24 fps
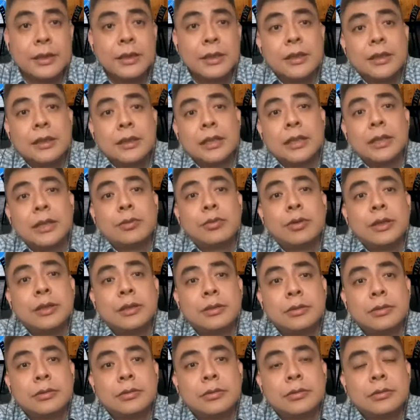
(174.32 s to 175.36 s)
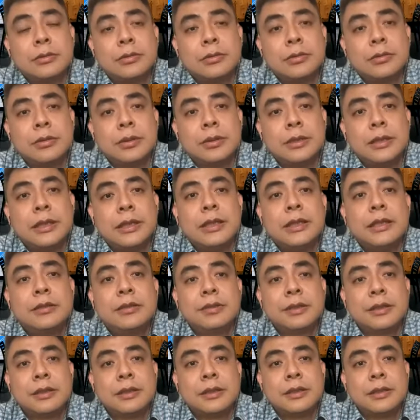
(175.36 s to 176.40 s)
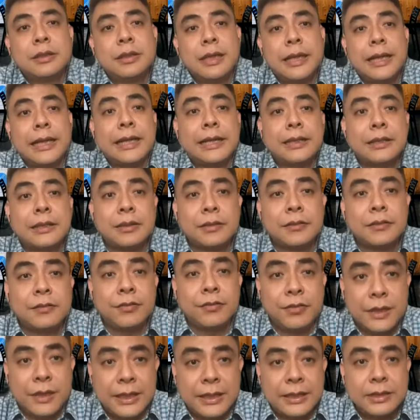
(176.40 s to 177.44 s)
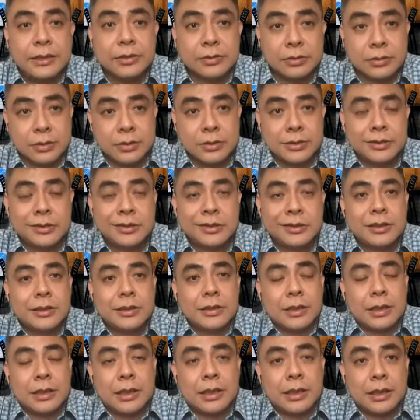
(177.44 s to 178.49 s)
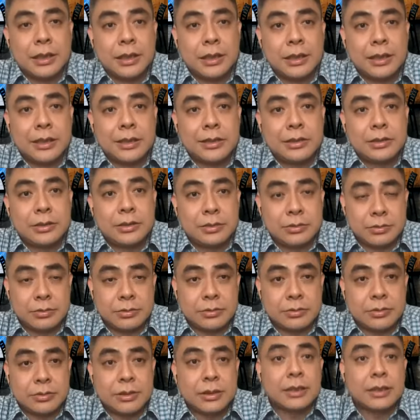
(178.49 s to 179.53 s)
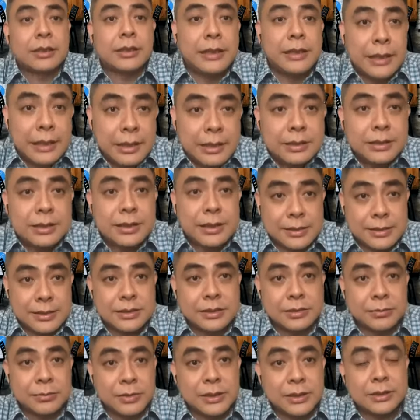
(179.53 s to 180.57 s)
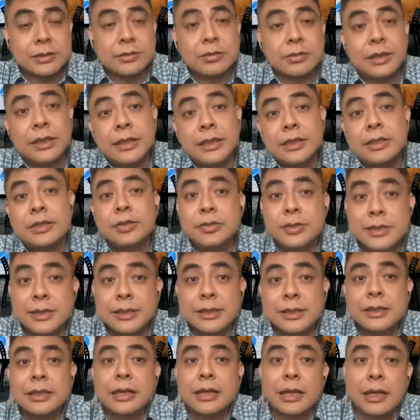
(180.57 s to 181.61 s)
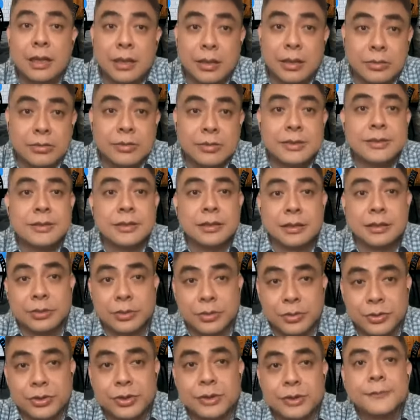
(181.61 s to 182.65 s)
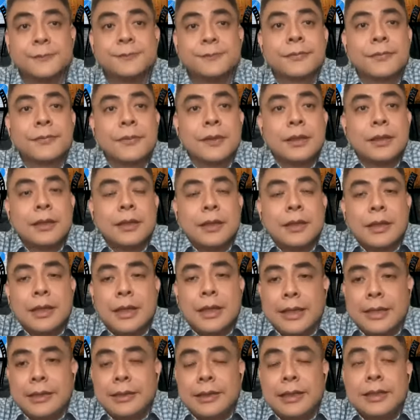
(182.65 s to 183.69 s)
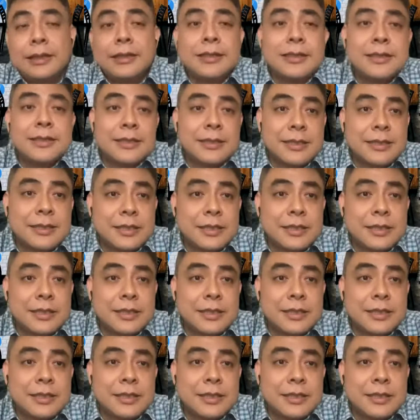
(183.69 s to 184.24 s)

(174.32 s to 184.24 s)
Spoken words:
They want to deliver added value to their customers, right, using our solution. And this is